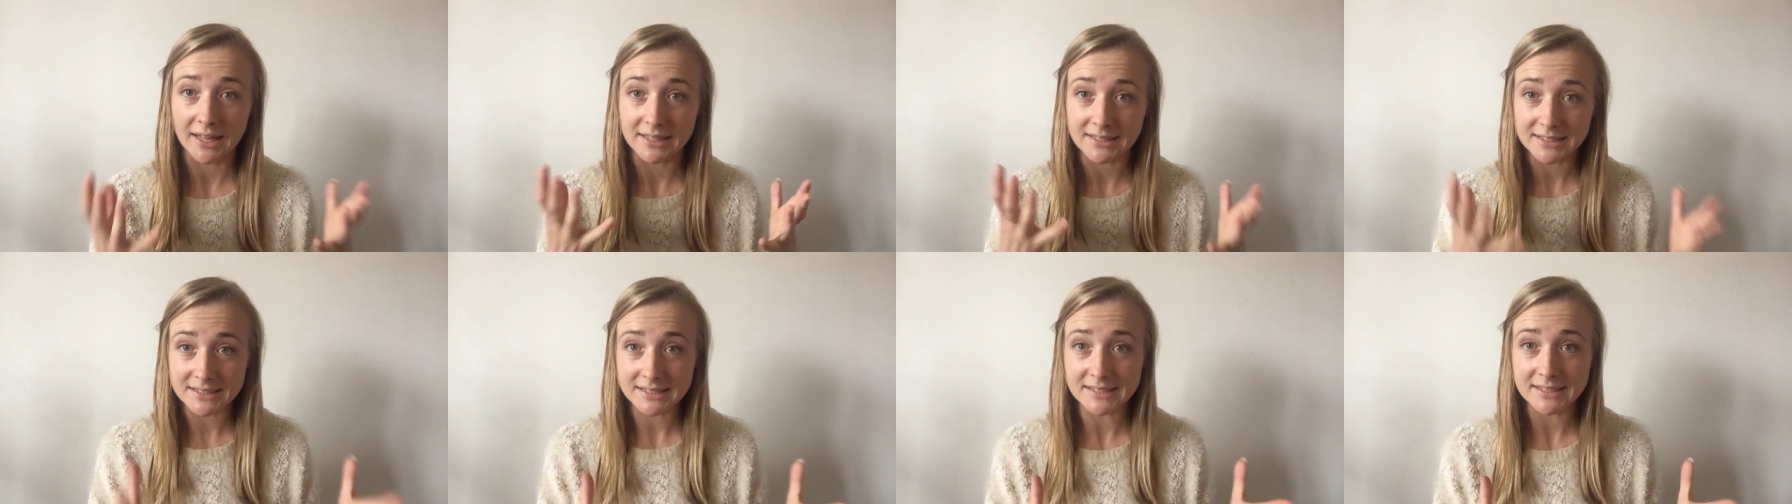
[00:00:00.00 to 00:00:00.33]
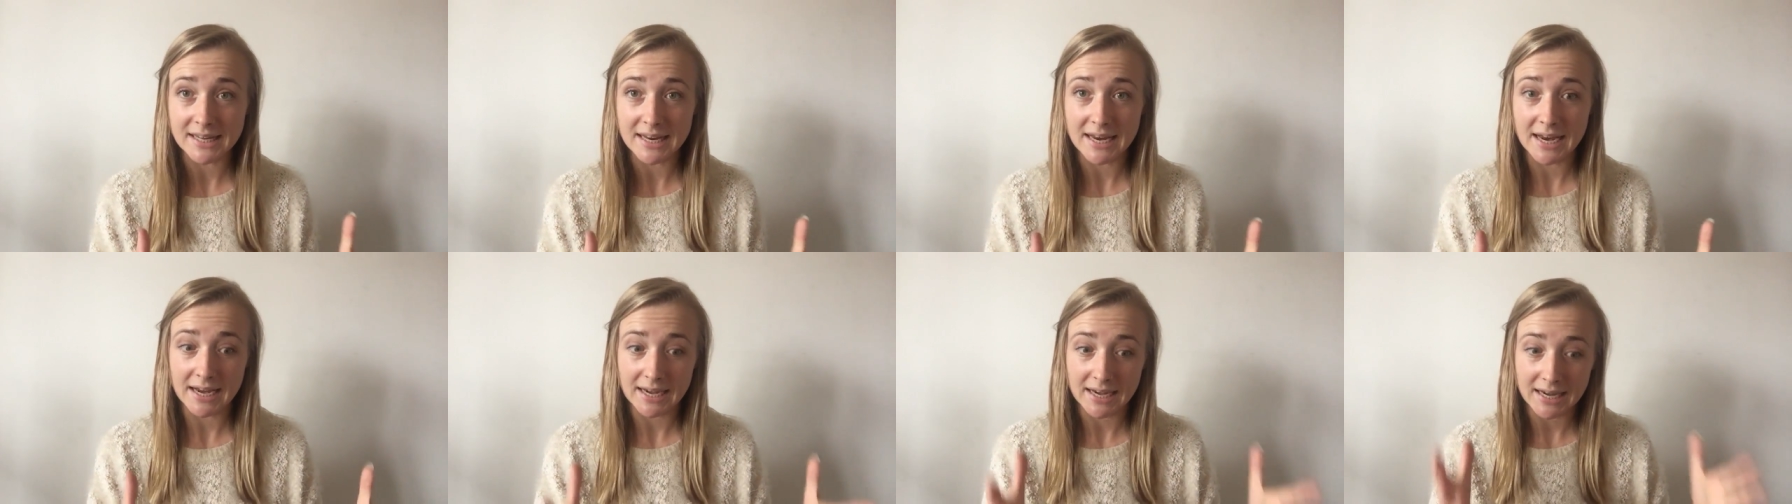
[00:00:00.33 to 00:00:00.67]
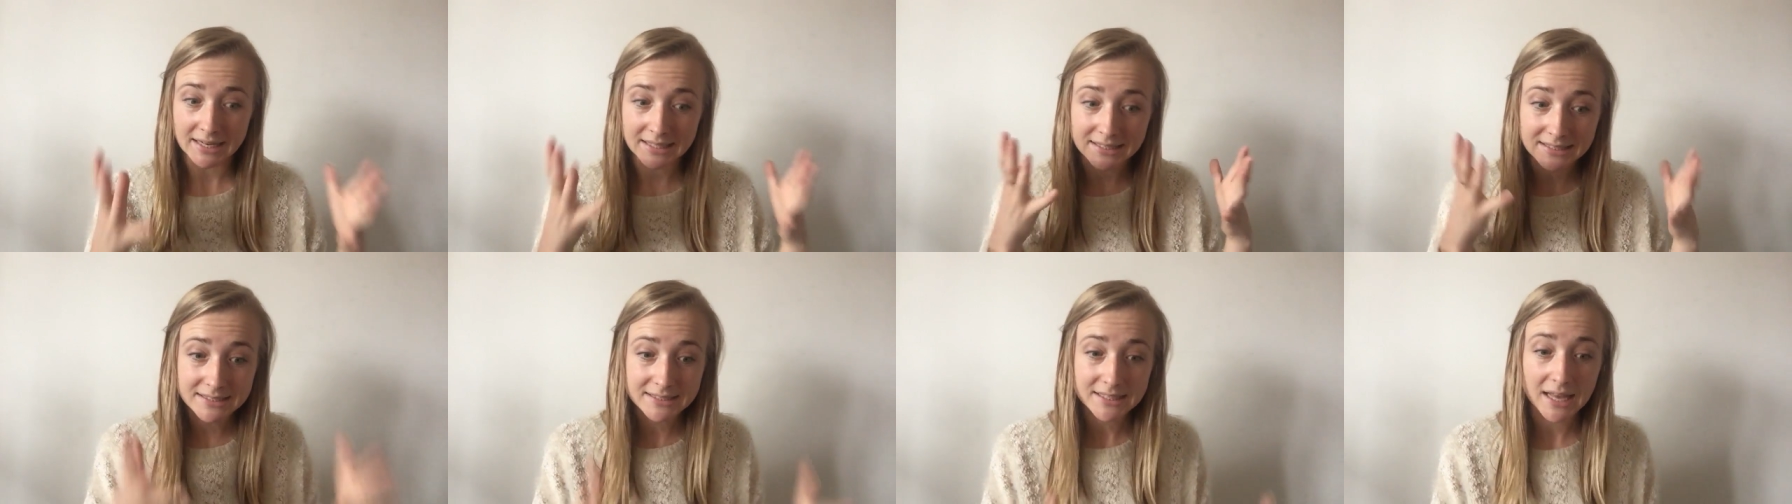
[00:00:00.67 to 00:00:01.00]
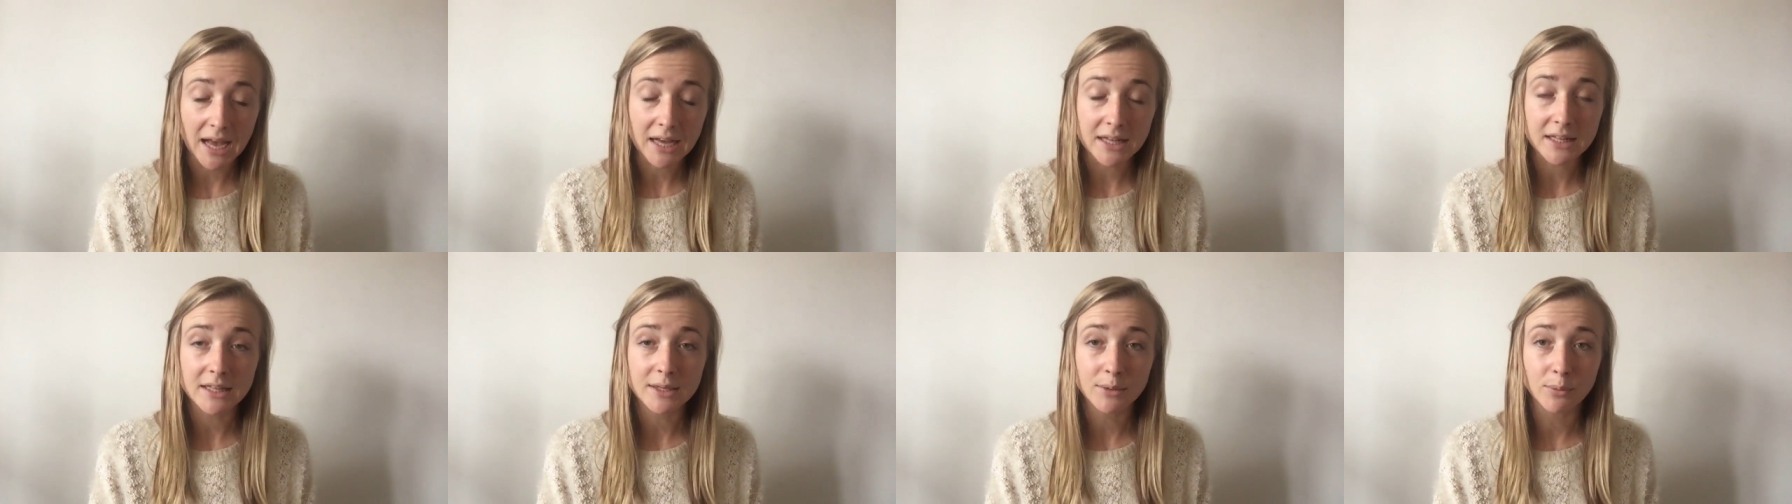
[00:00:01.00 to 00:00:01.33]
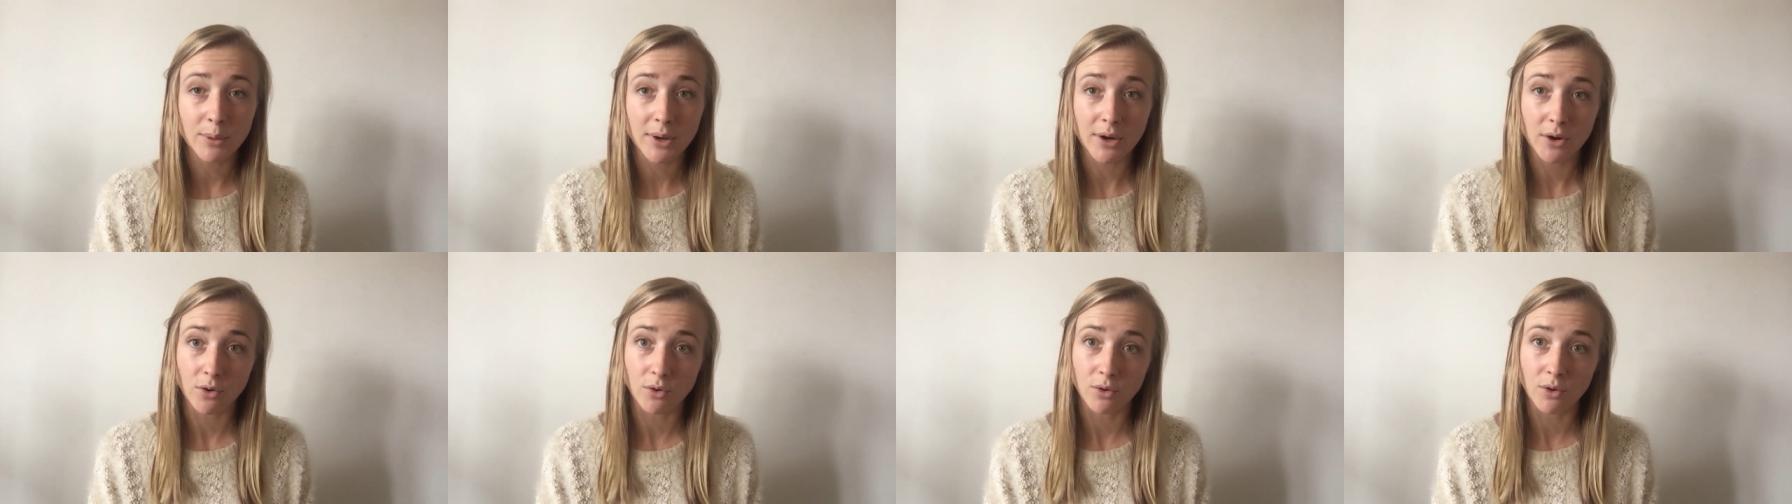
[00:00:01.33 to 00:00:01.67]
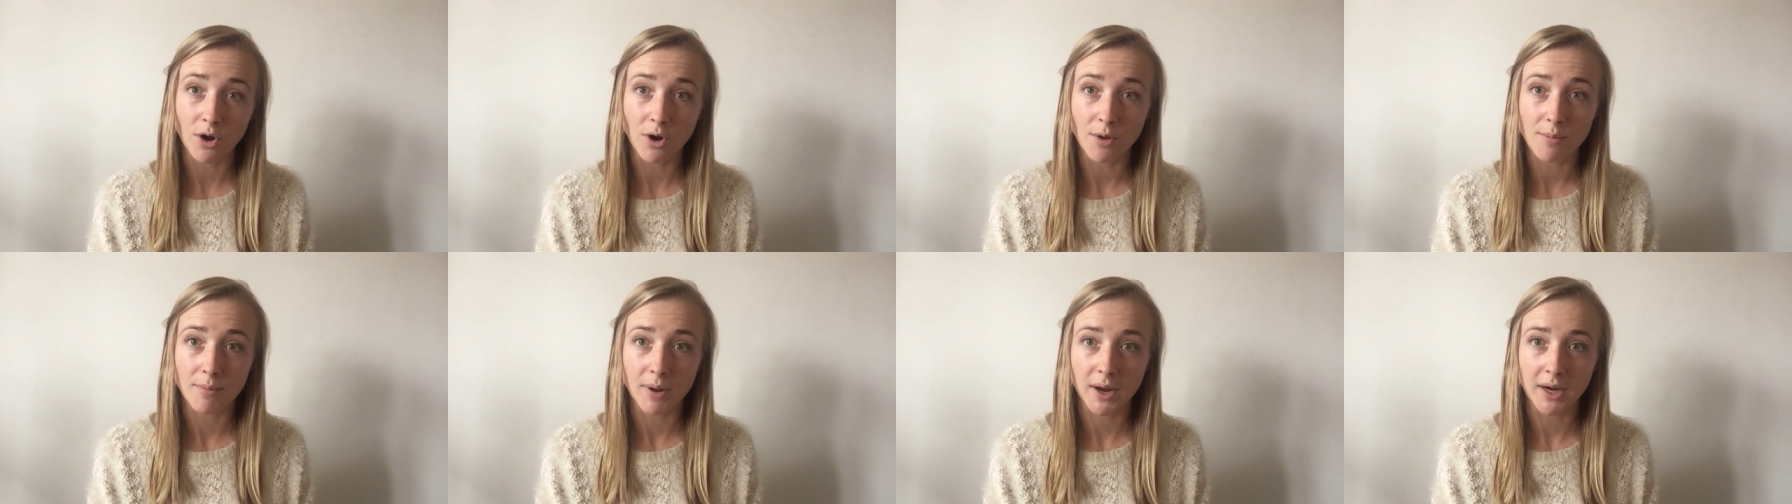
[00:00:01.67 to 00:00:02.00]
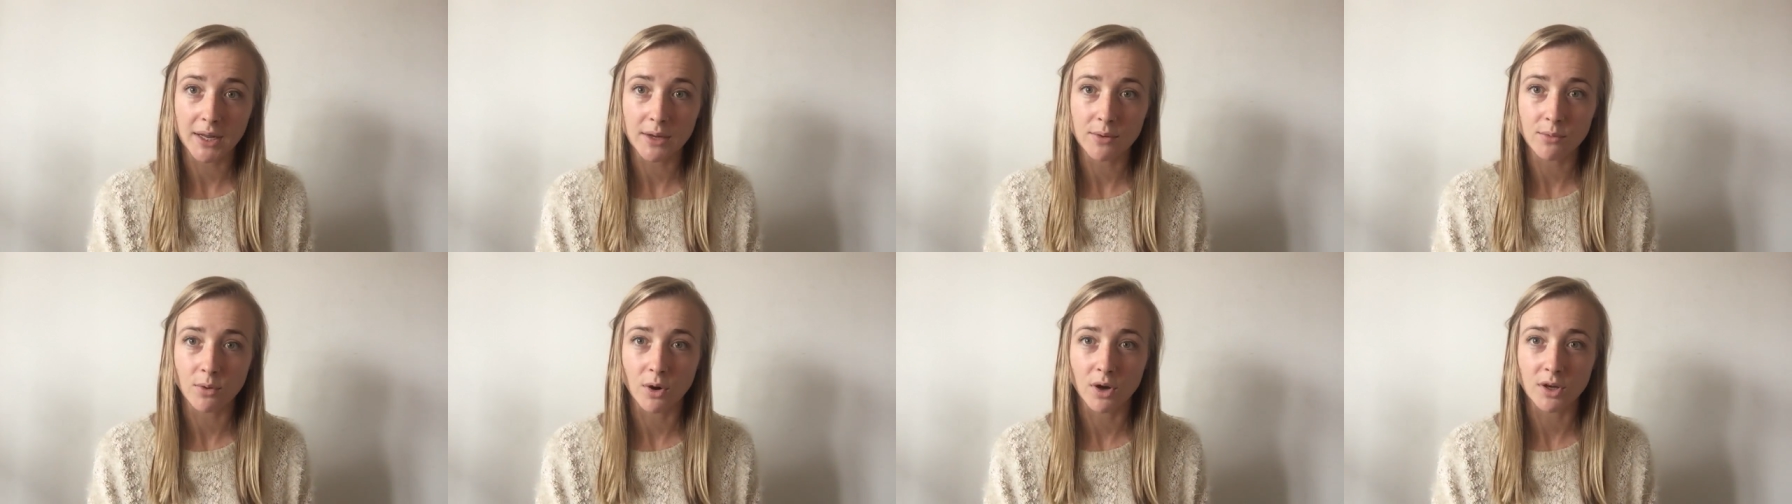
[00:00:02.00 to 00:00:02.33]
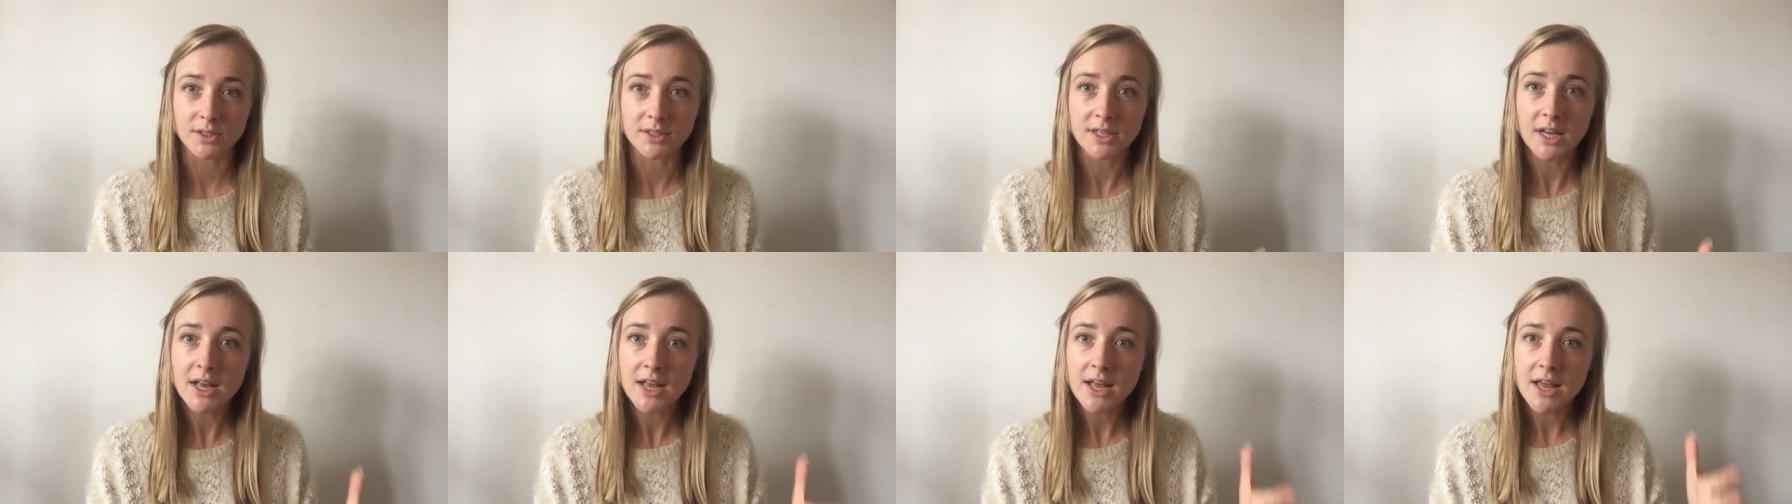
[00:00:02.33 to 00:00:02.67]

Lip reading: and seen exactly where all her money was,